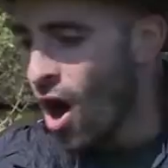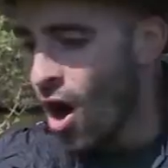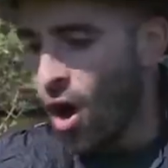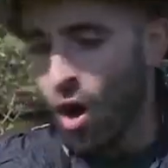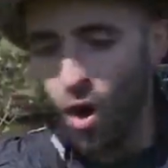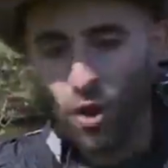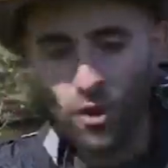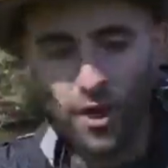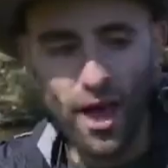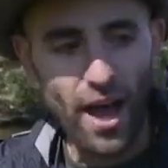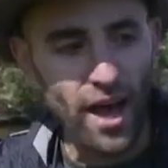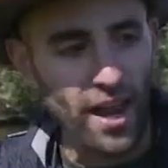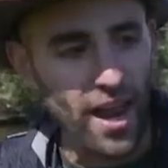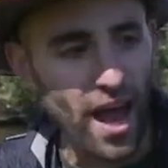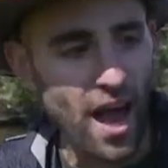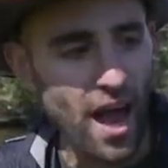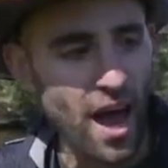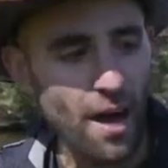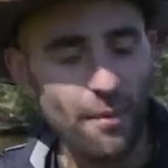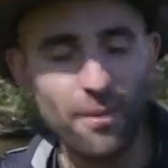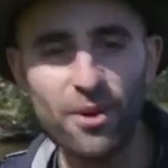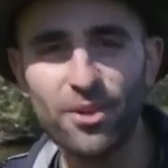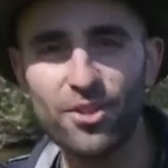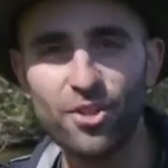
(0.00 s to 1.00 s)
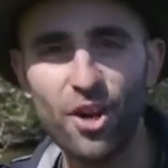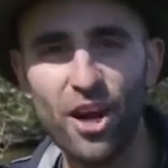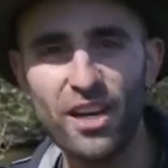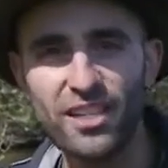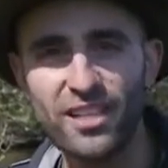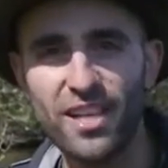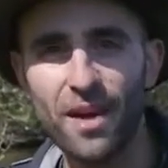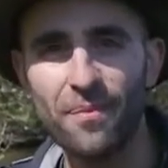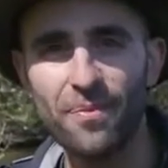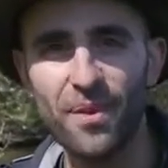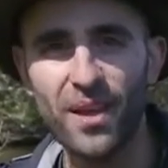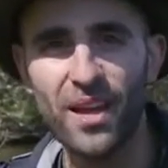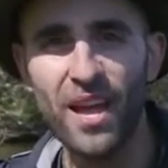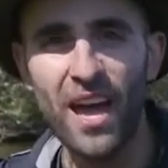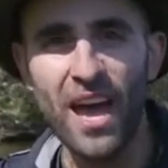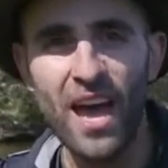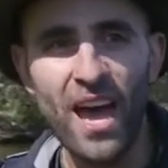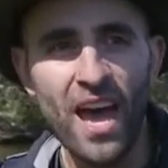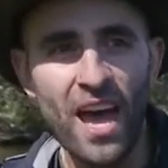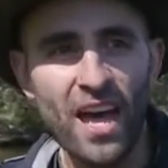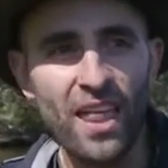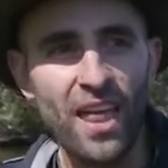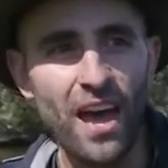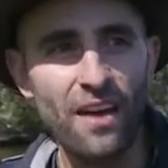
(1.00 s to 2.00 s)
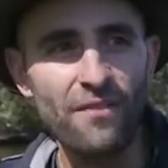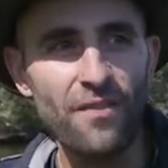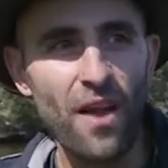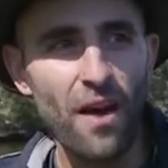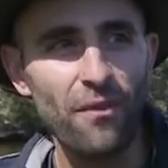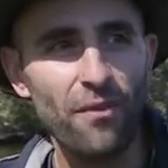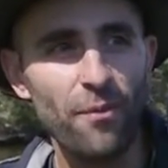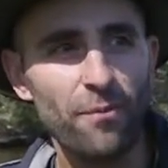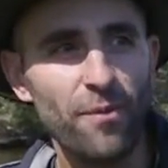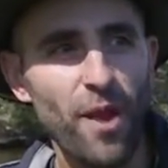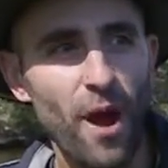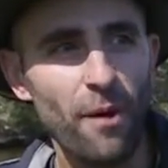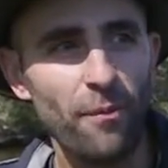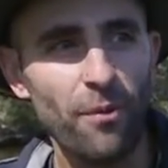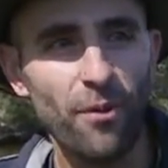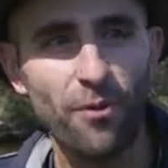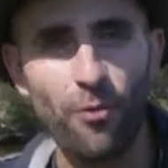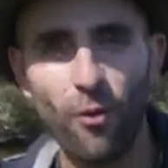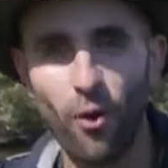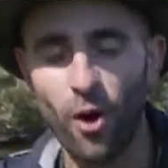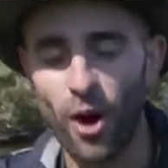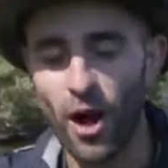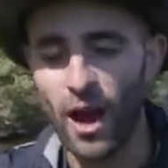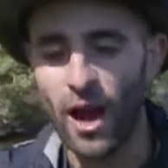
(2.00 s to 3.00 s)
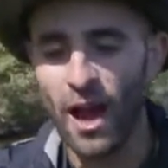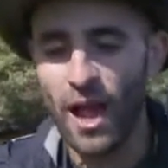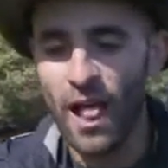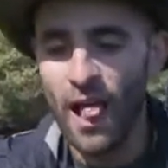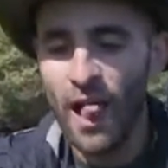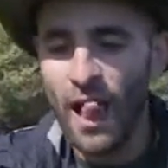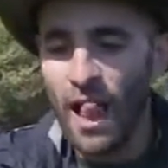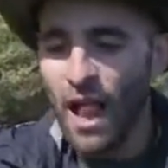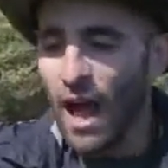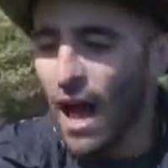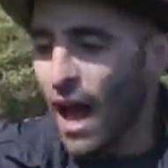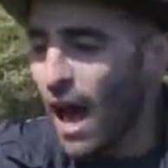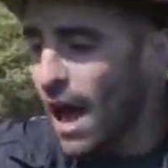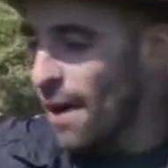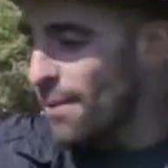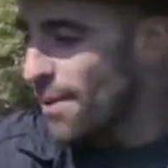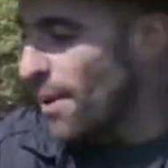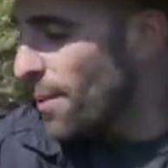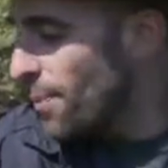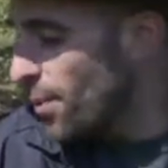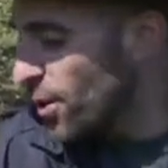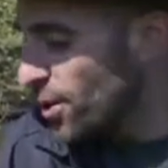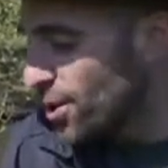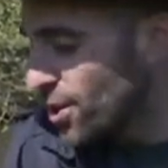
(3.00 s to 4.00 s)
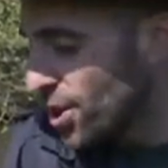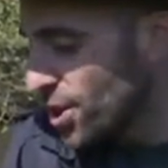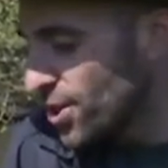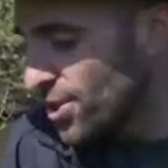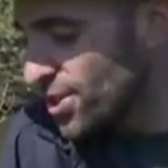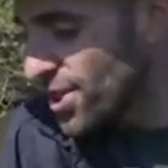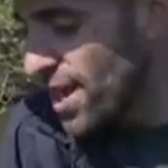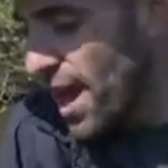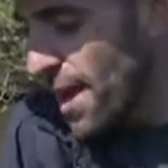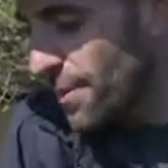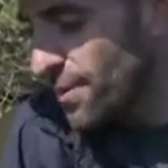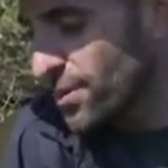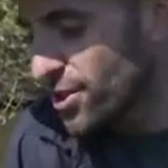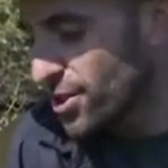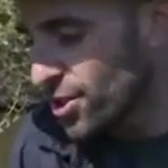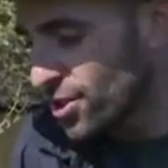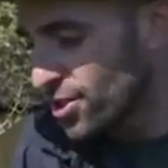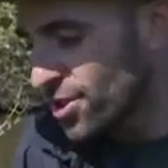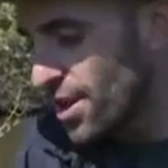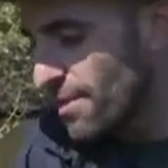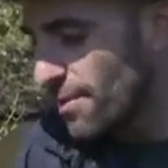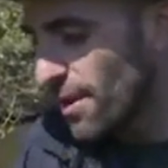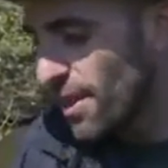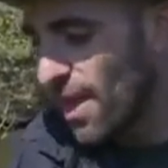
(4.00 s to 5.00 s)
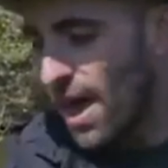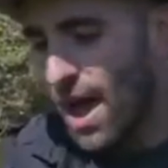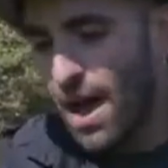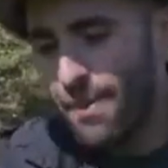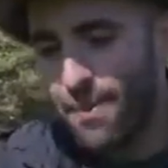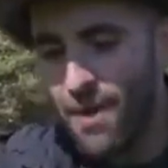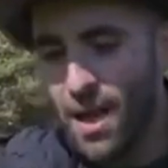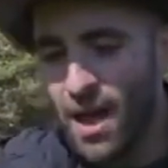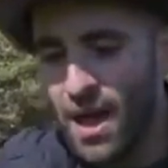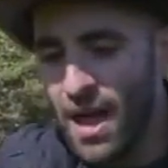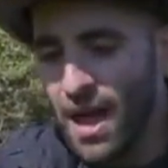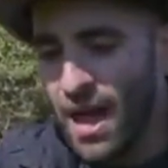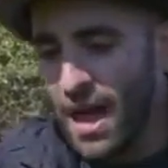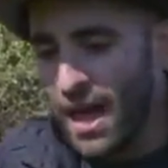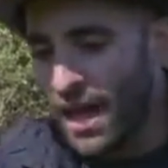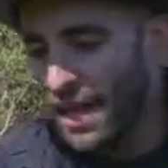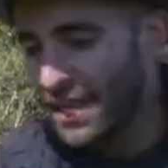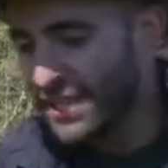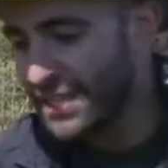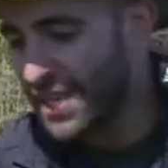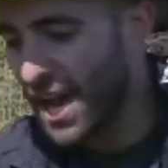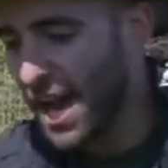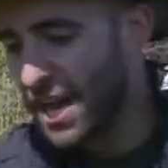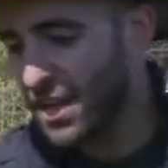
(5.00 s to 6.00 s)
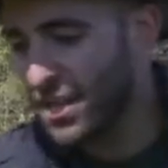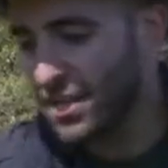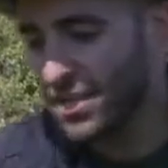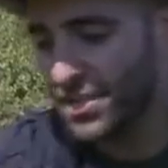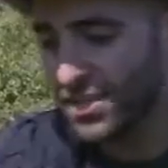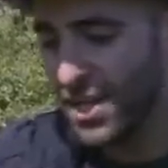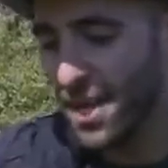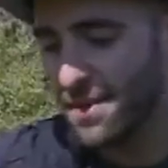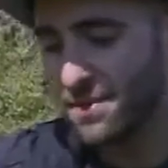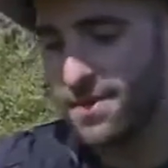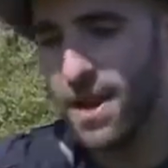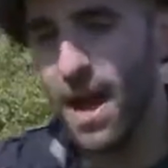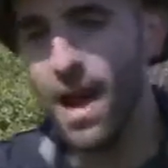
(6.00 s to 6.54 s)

Hold on, I'm gonna try something that I've never done before. I'm gonna put two snapping turtles on my lap at exactly the same